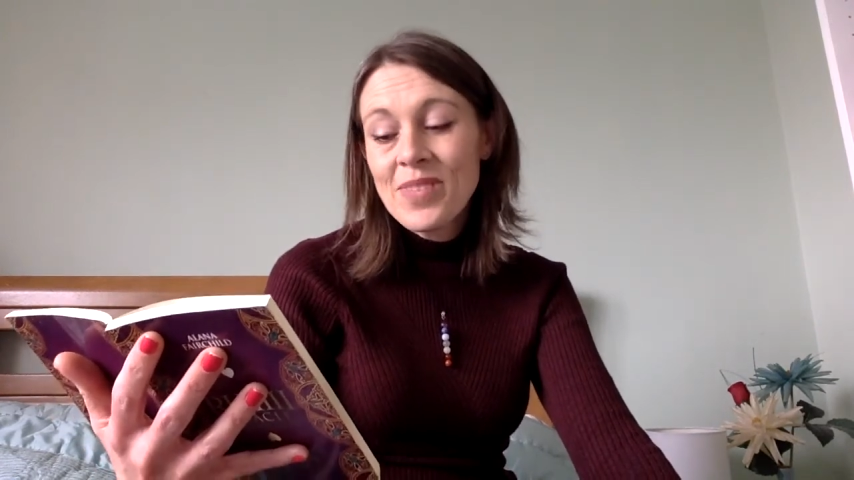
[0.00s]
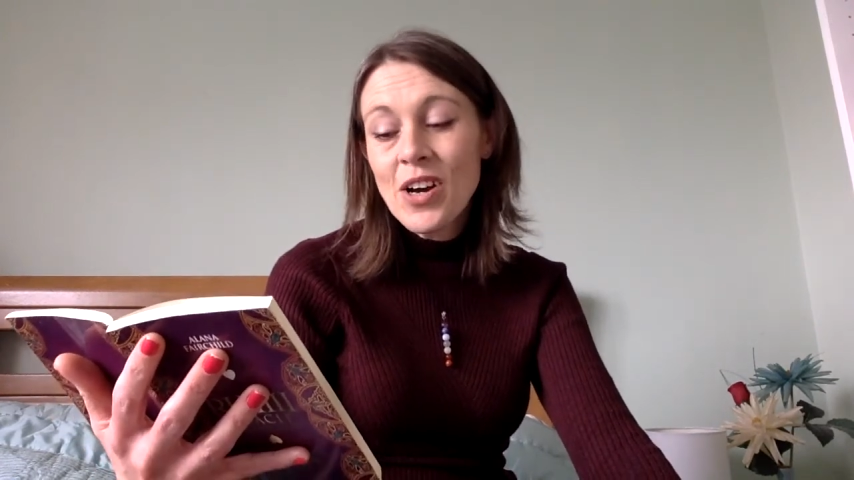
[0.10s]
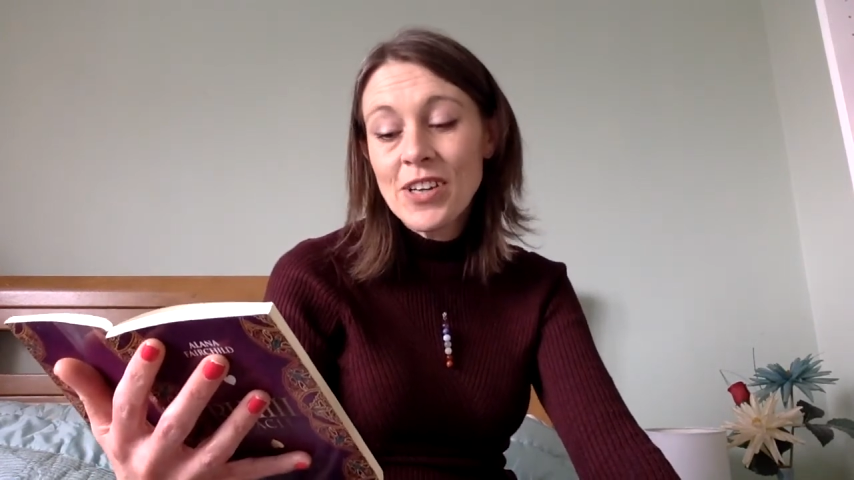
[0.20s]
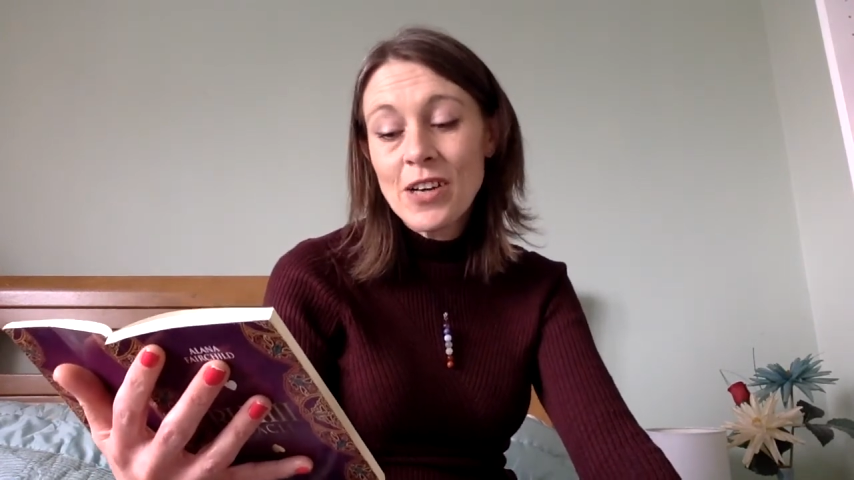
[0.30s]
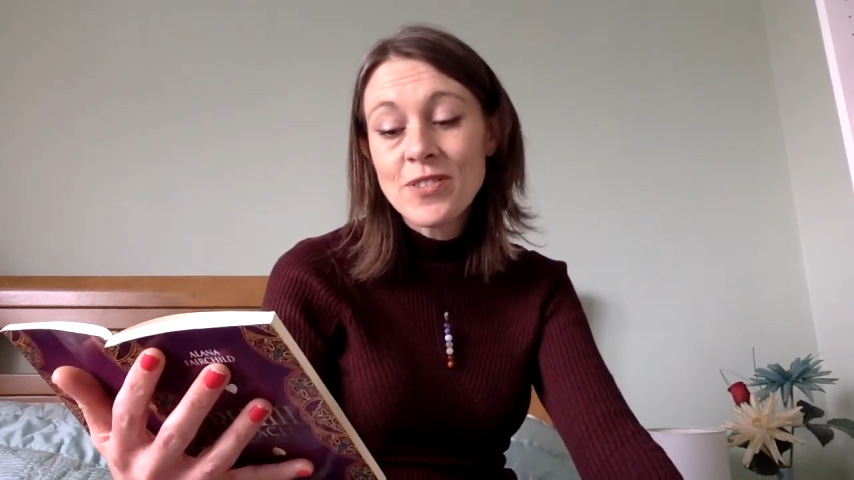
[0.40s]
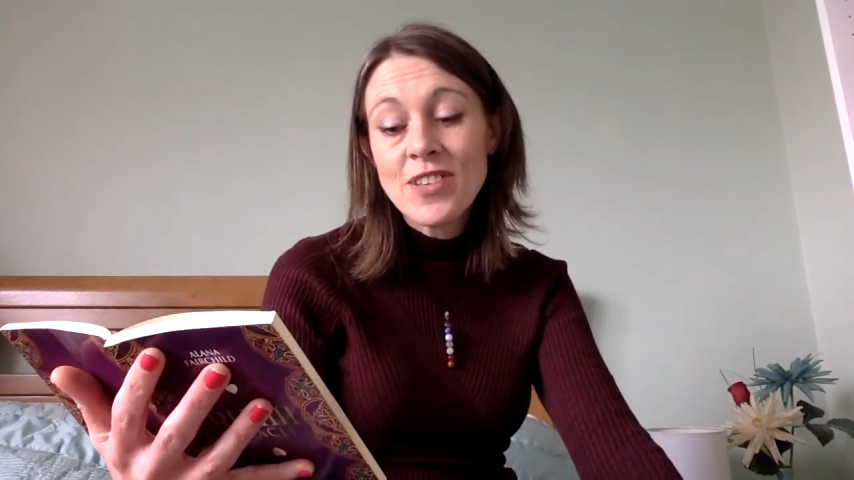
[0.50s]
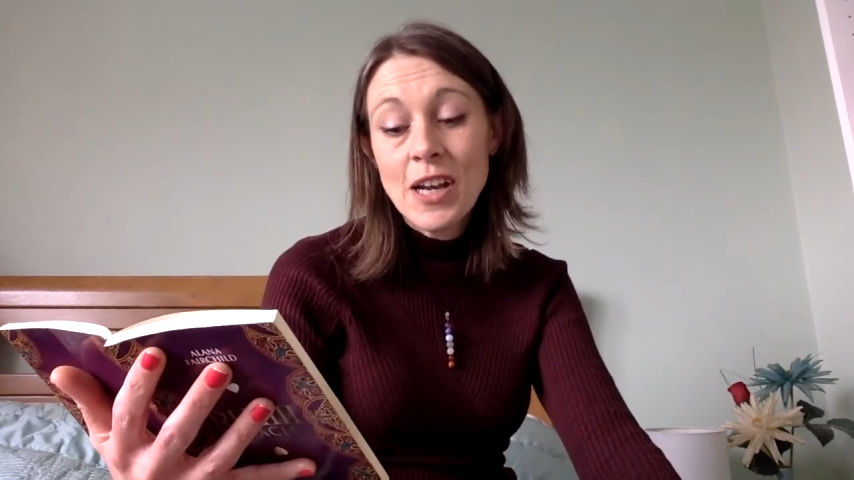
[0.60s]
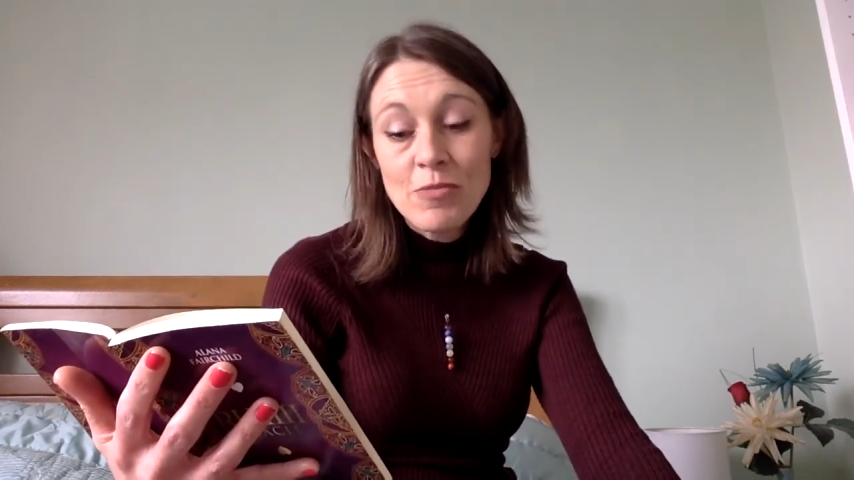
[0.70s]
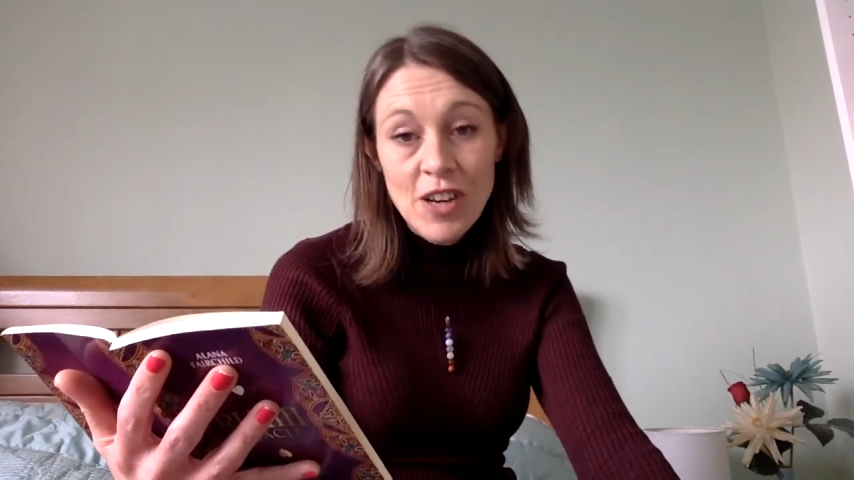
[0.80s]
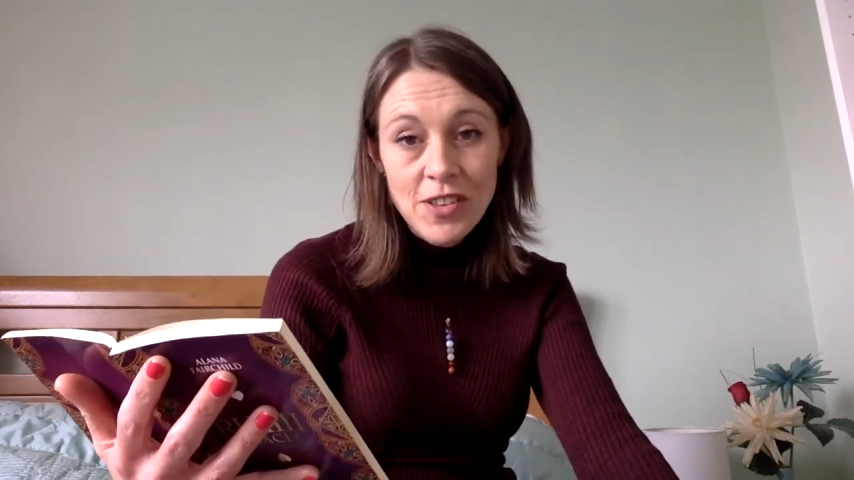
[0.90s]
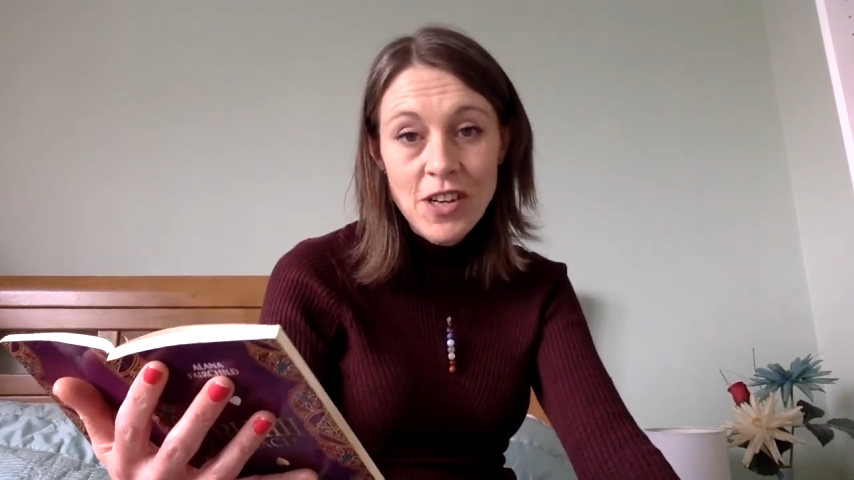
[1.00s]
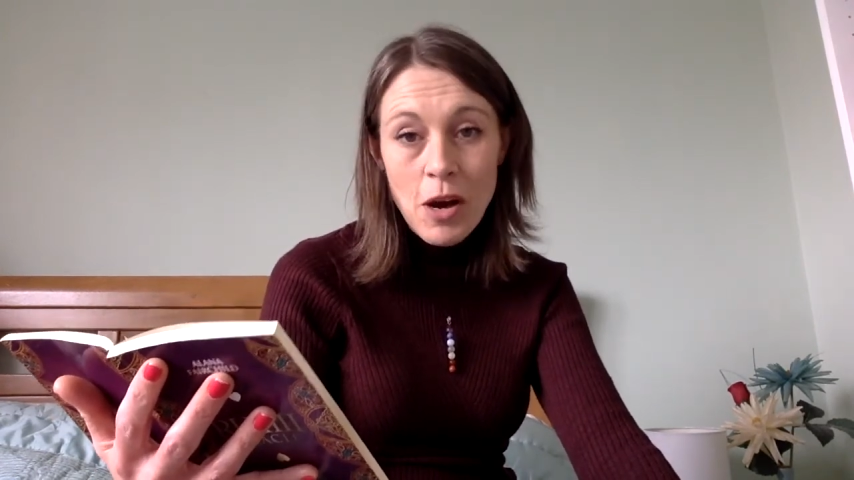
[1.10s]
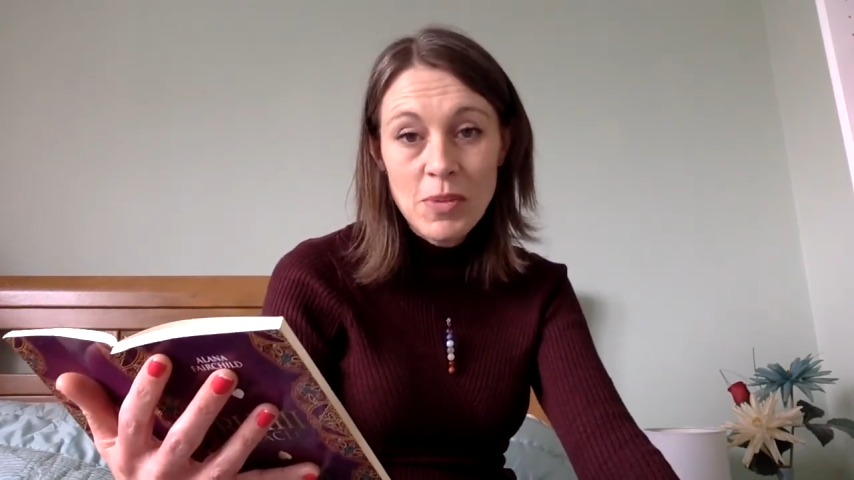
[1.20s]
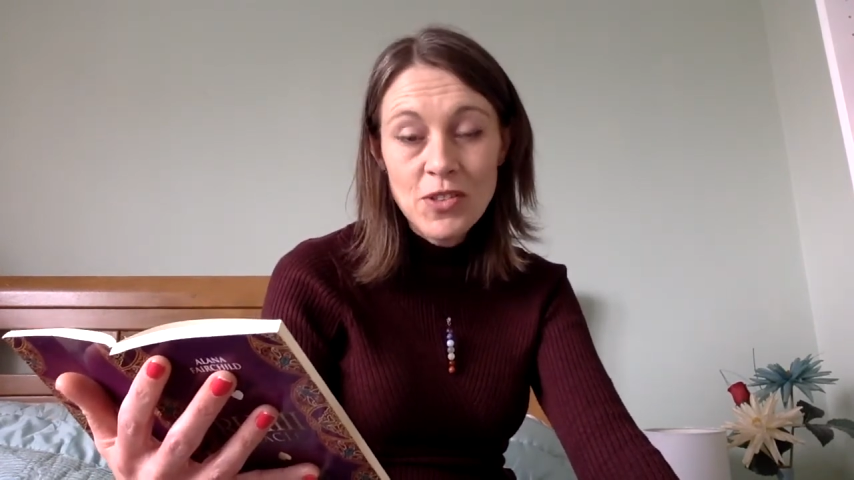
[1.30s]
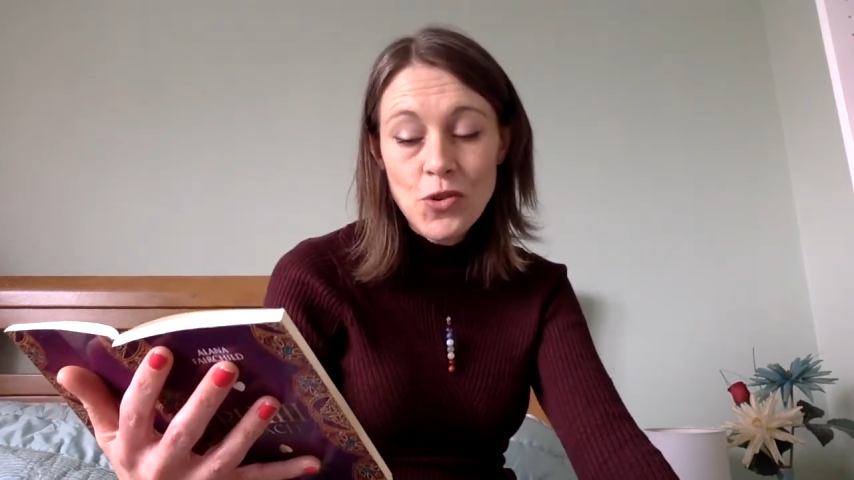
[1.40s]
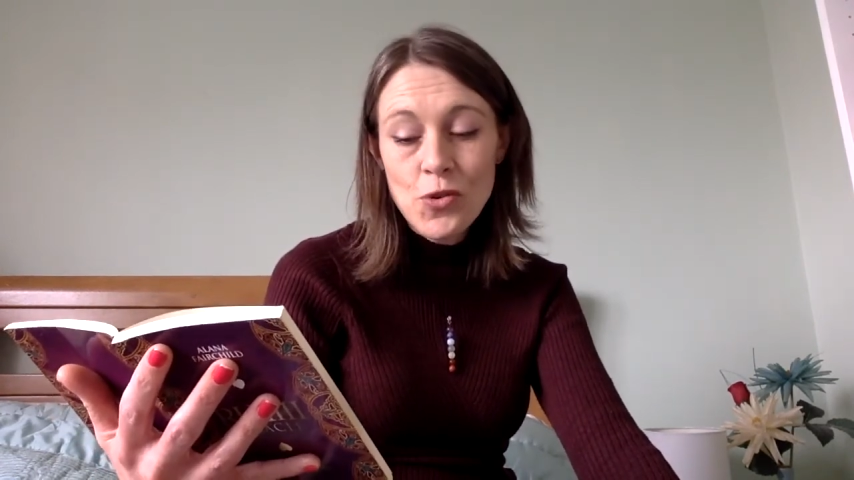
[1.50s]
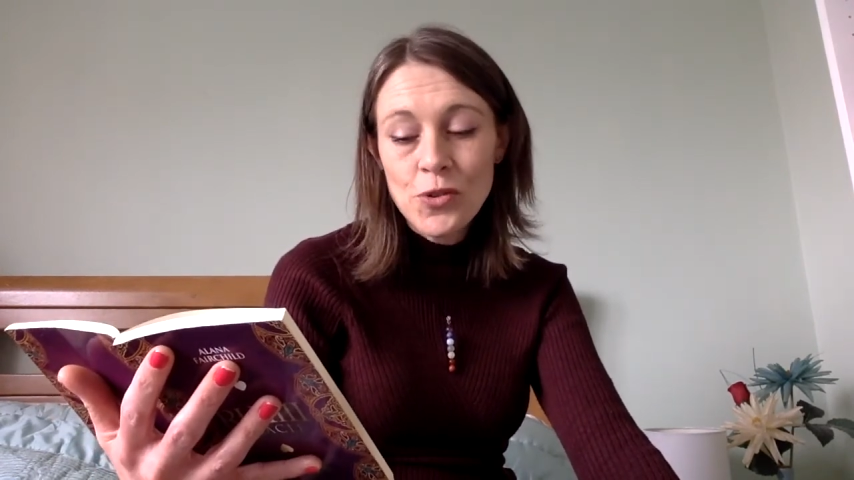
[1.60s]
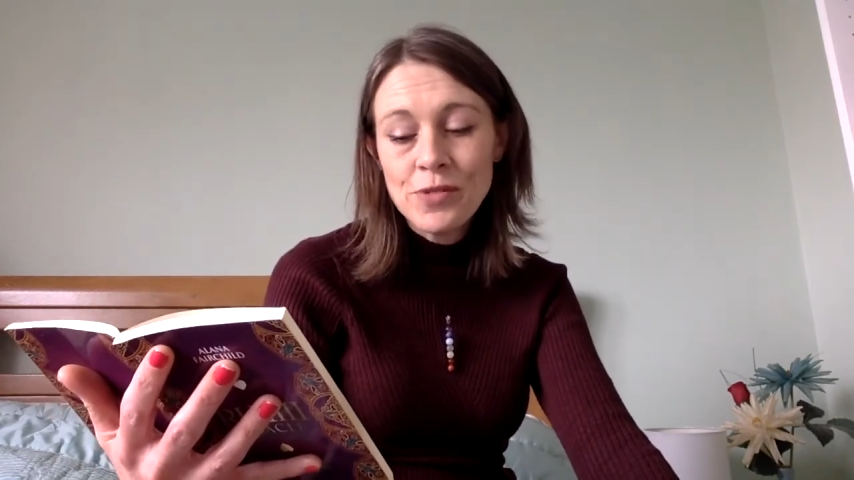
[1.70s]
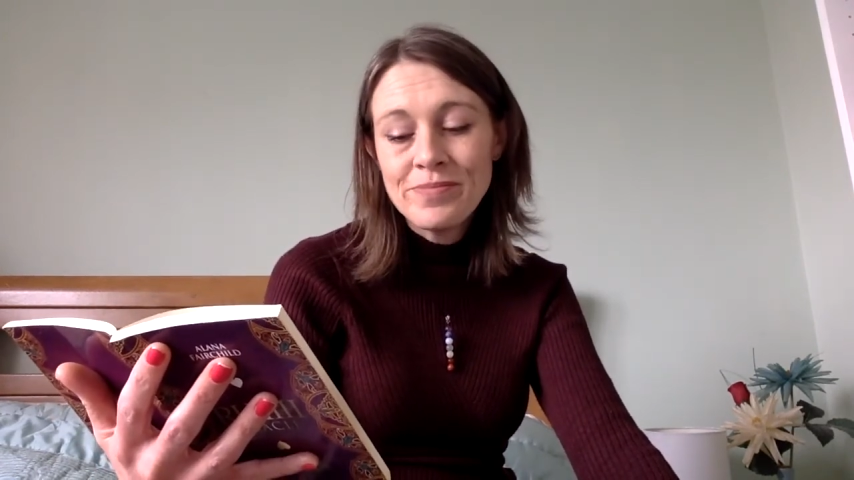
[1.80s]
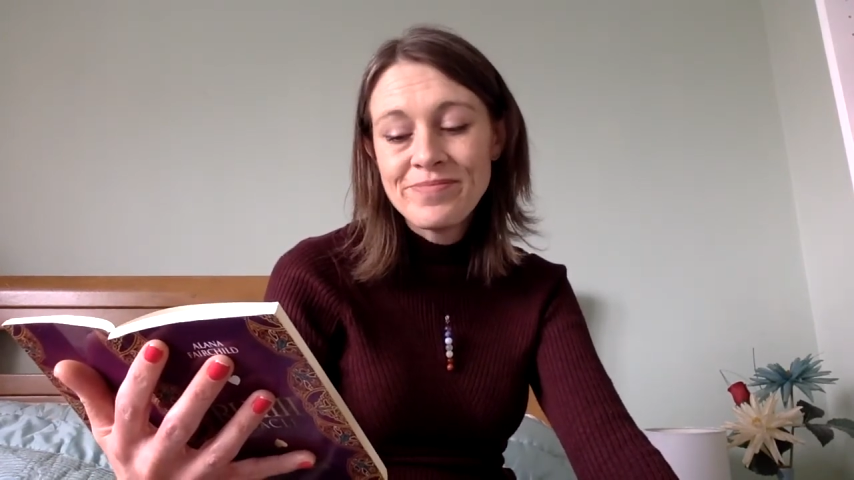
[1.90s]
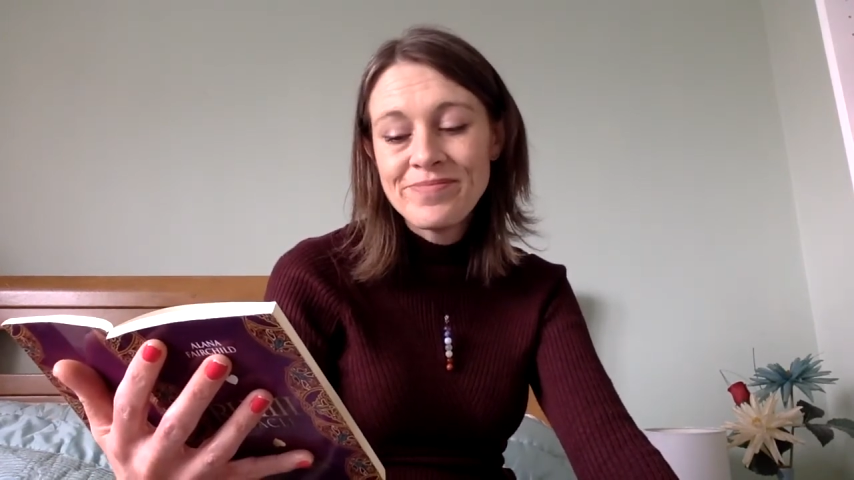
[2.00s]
I now celebrate the coming dawn.